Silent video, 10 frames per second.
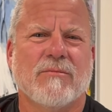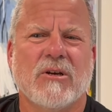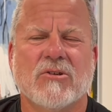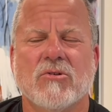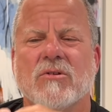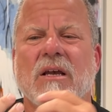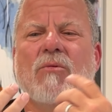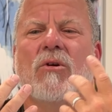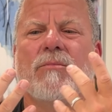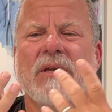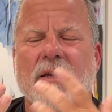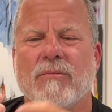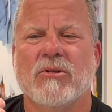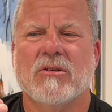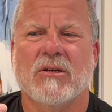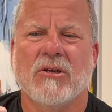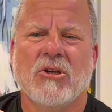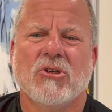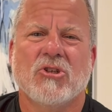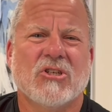muscles, I want to be able to
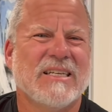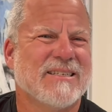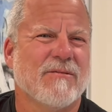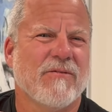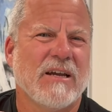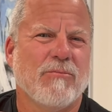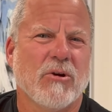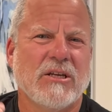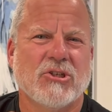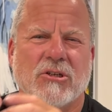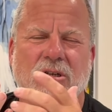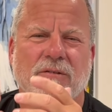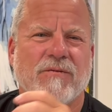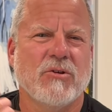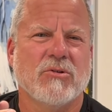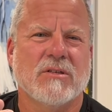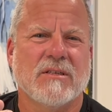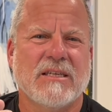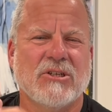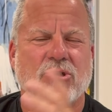just get some vibration, confuse
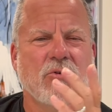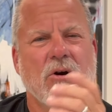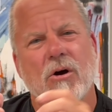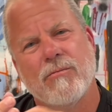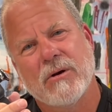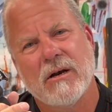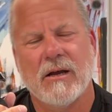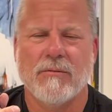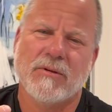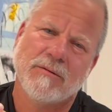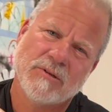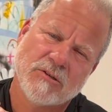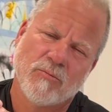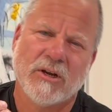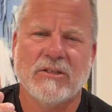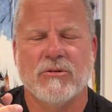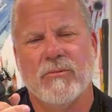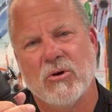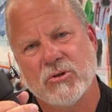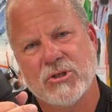the tissue, open it up, give me some range of
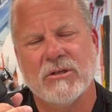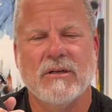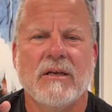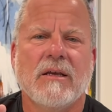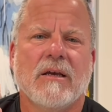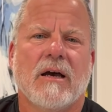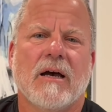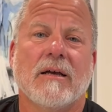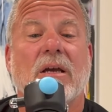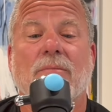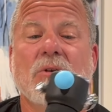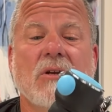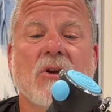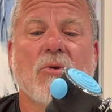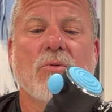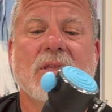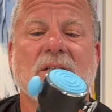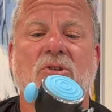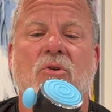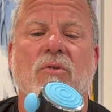motion, I'm going to go with
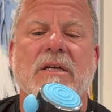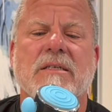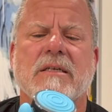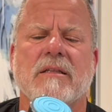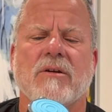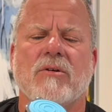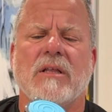this crazy little